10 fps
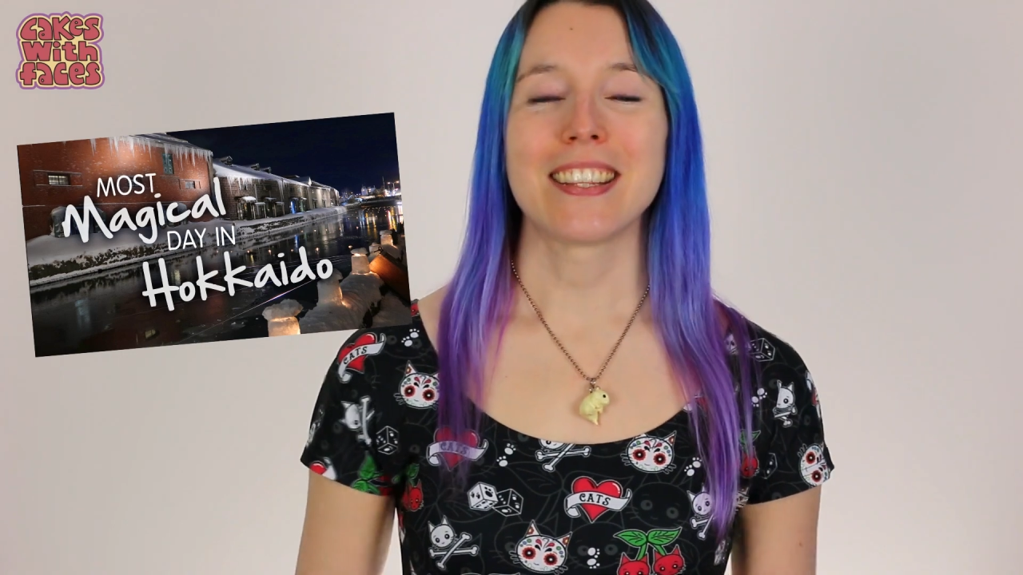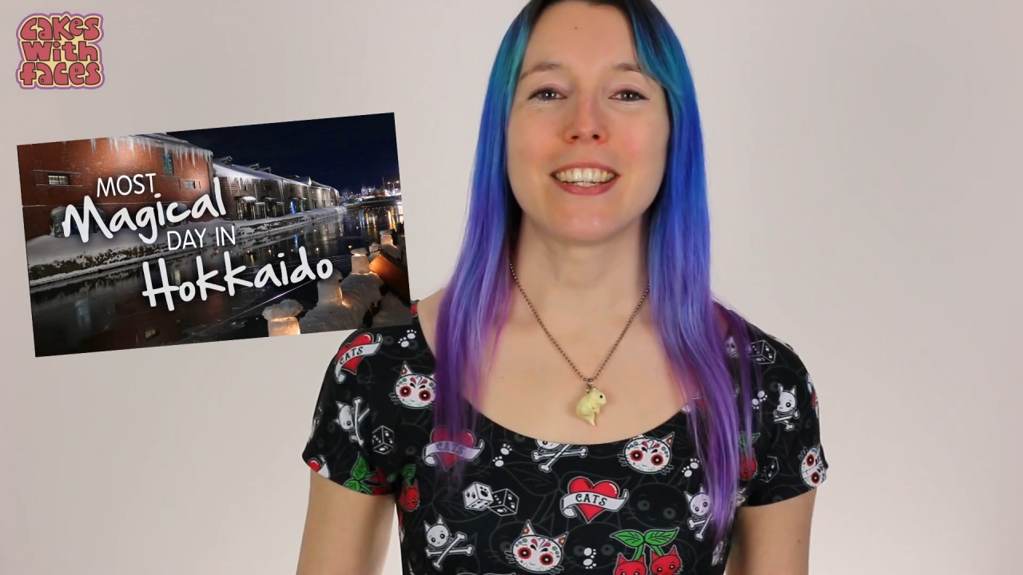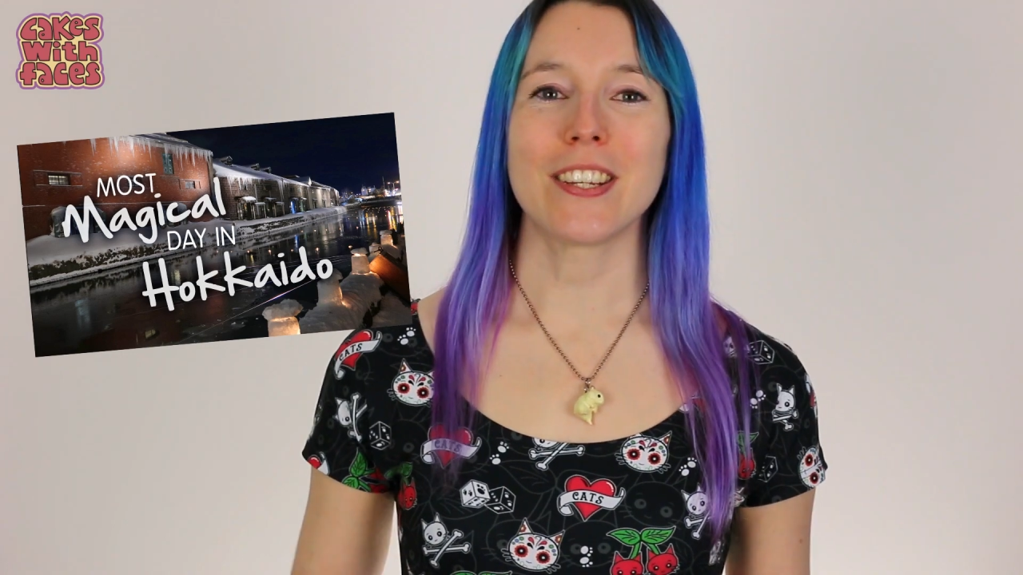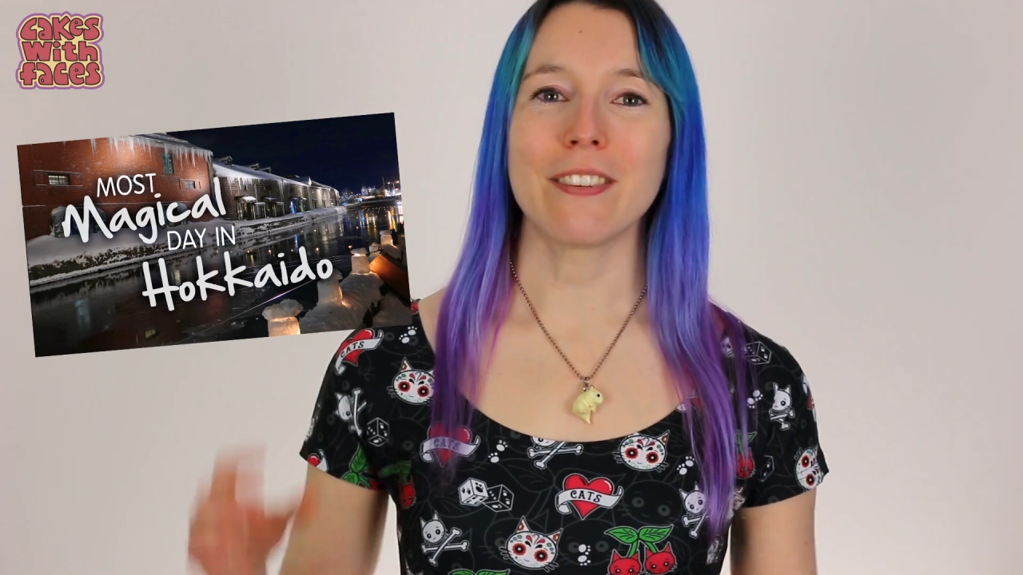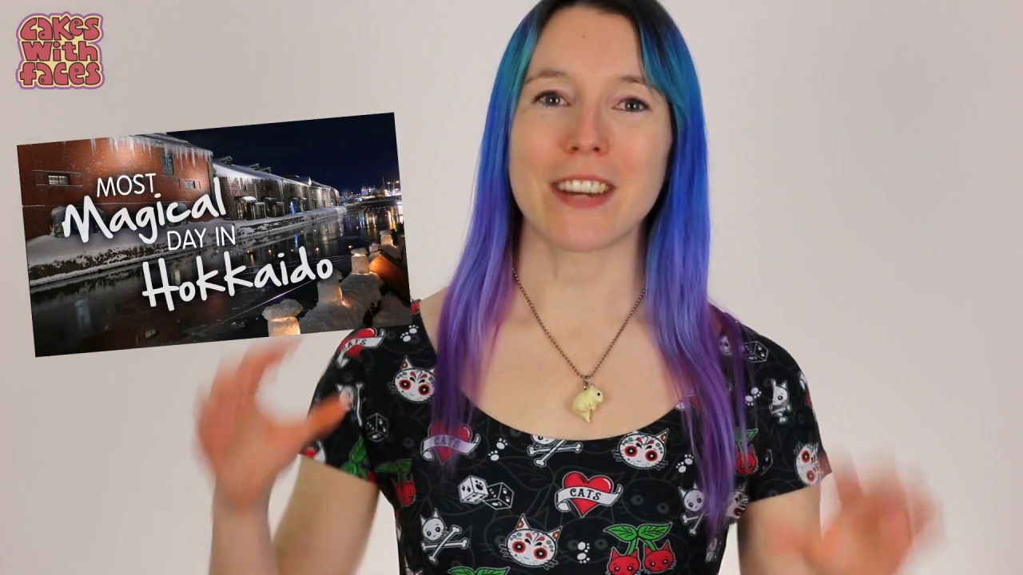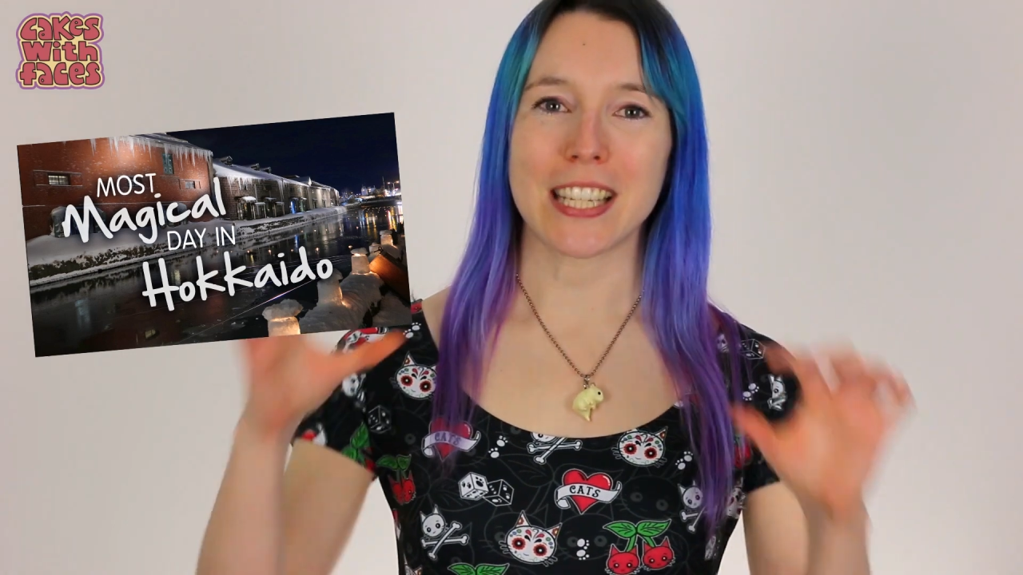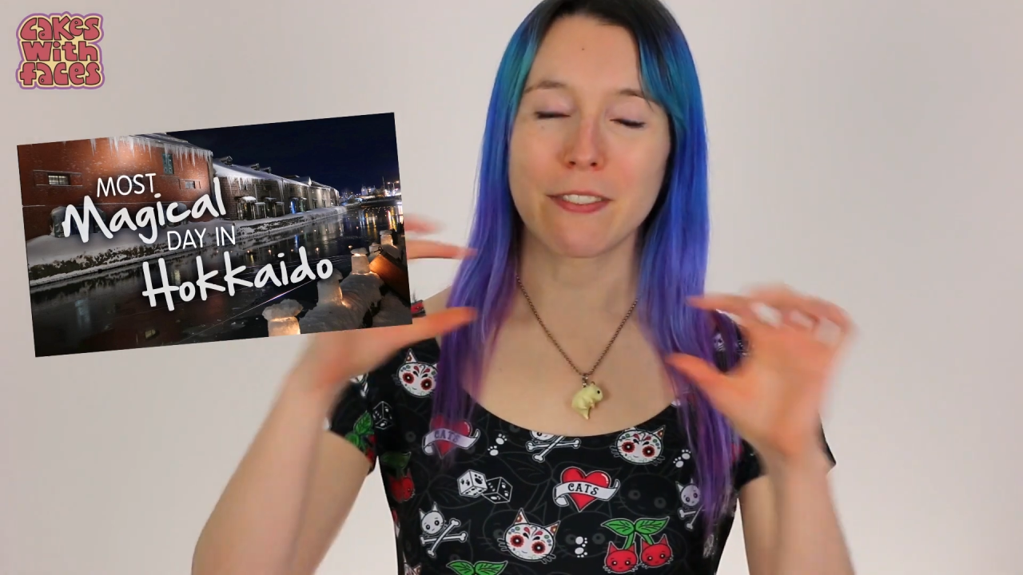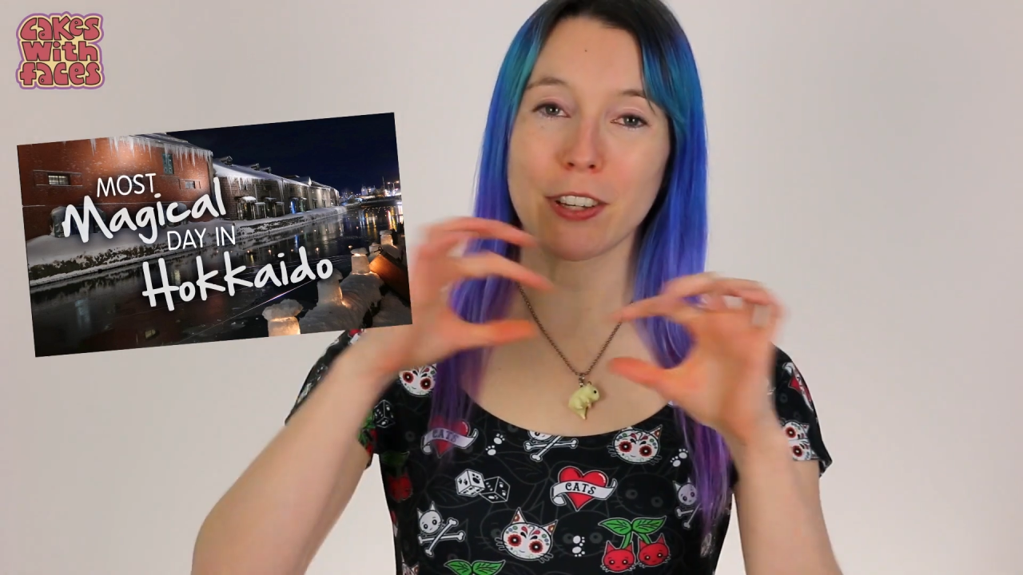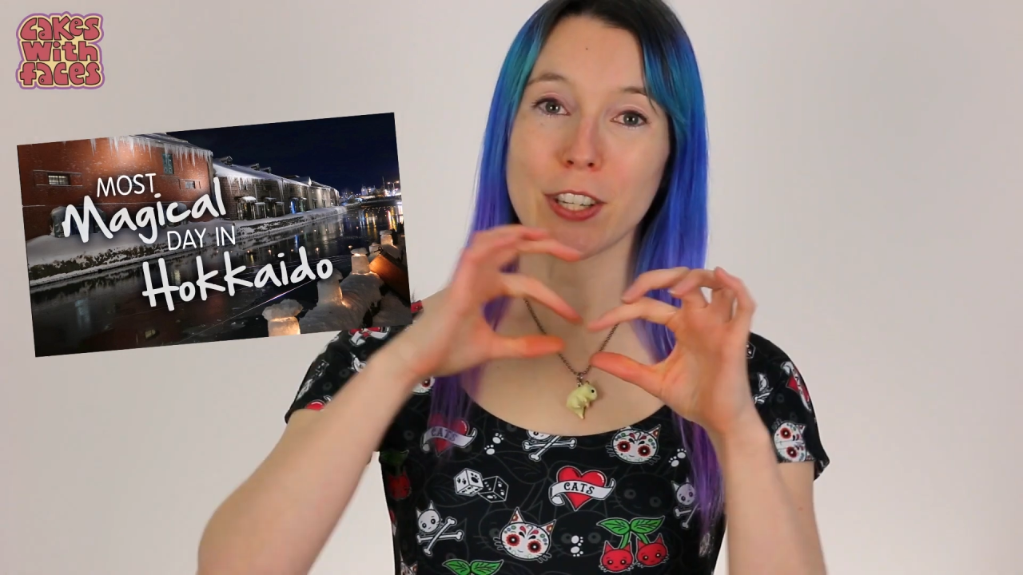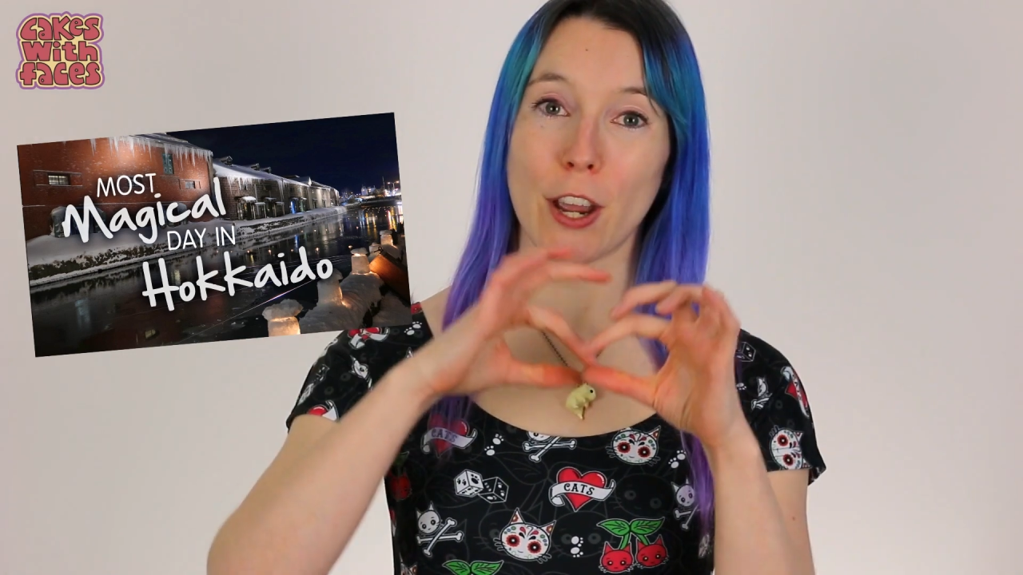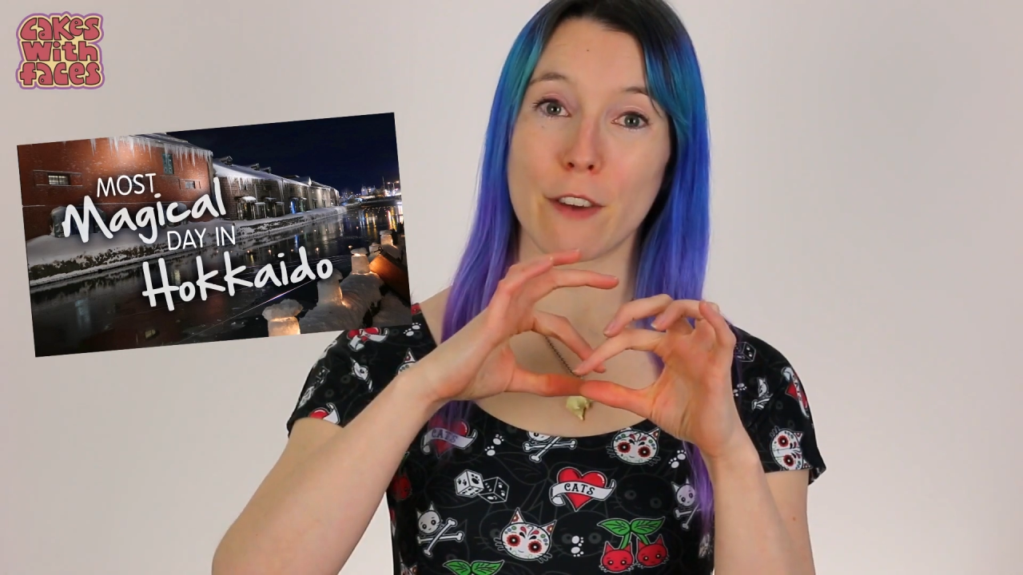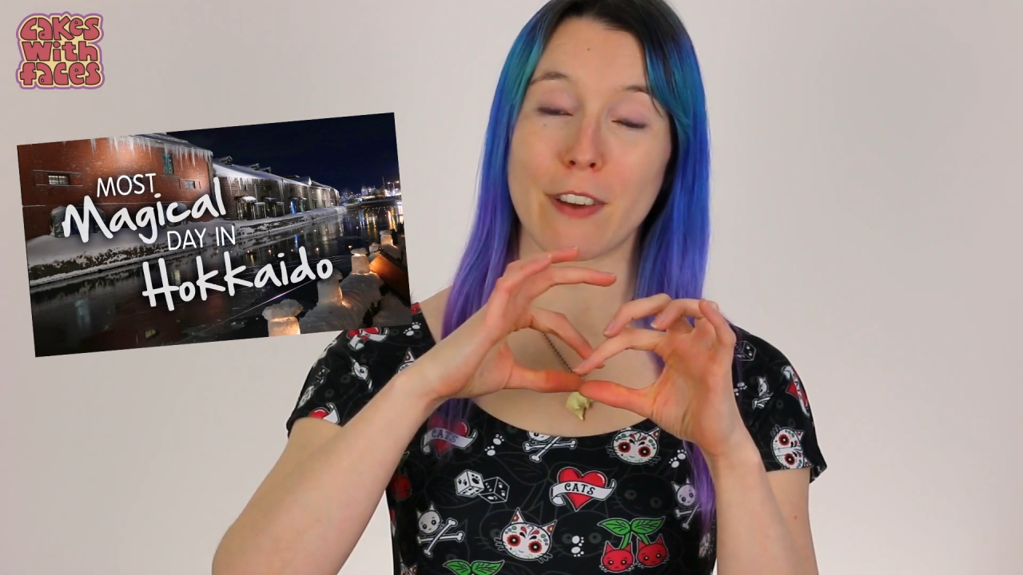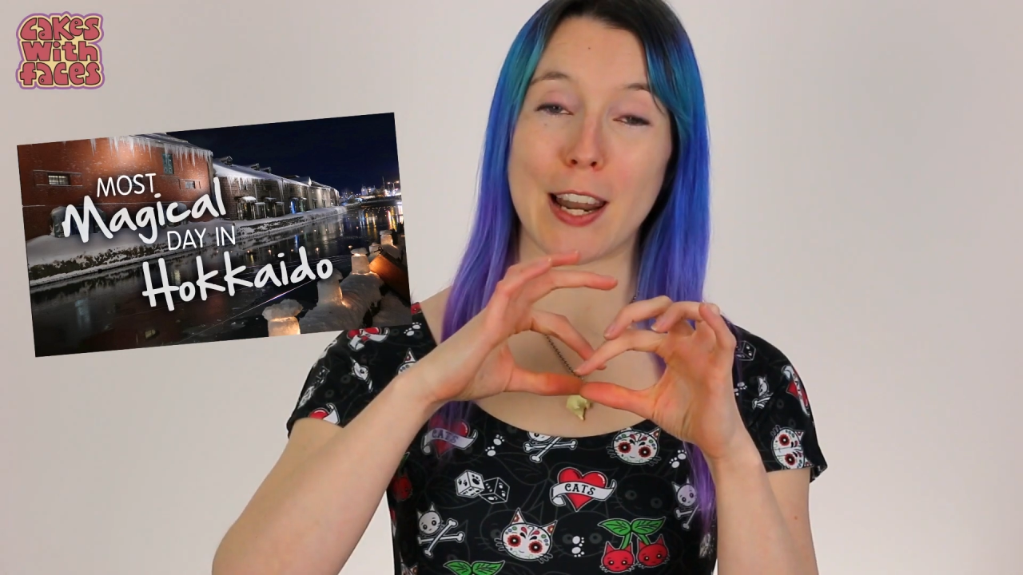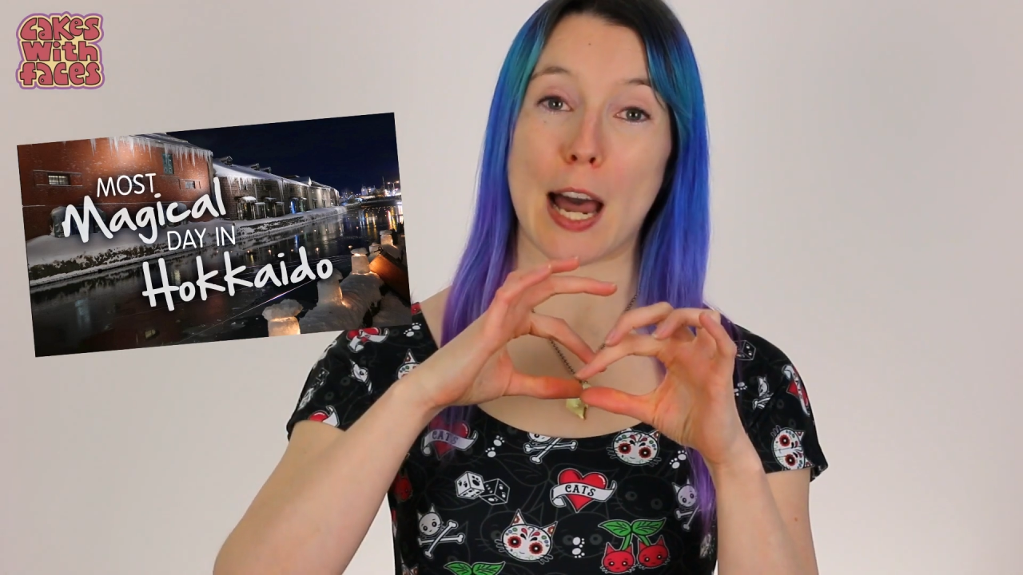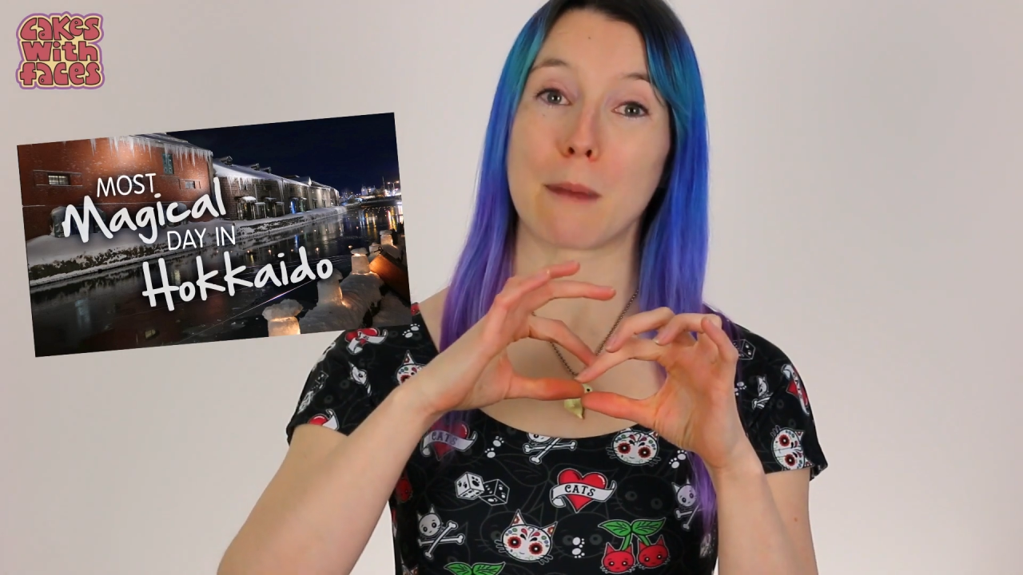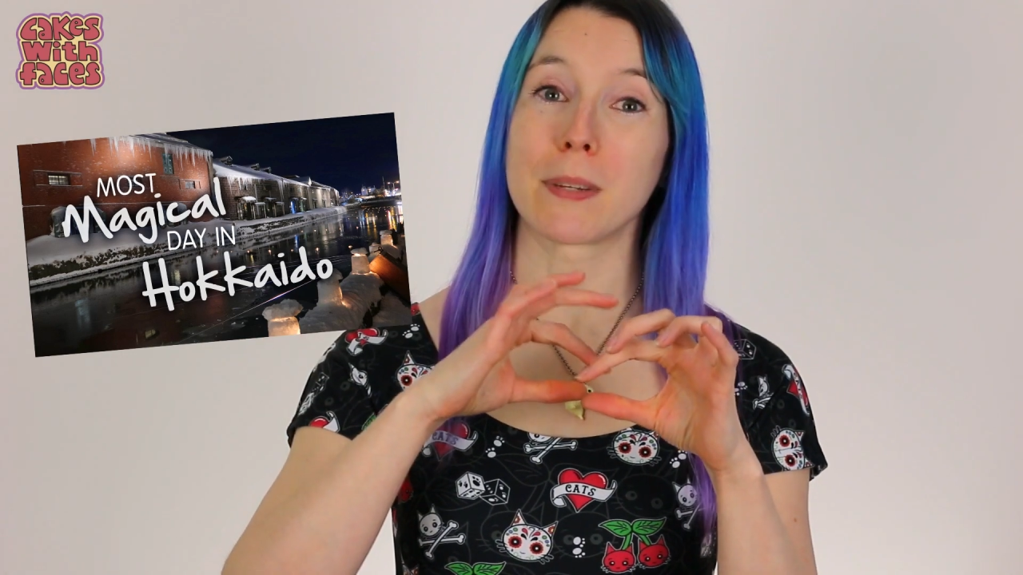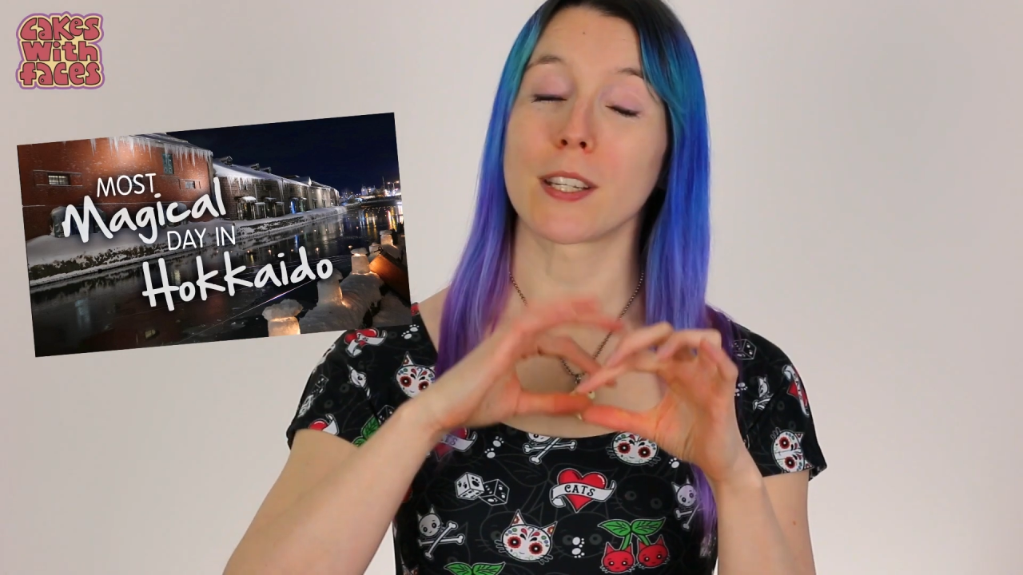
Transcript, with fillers: The two festivals overlap,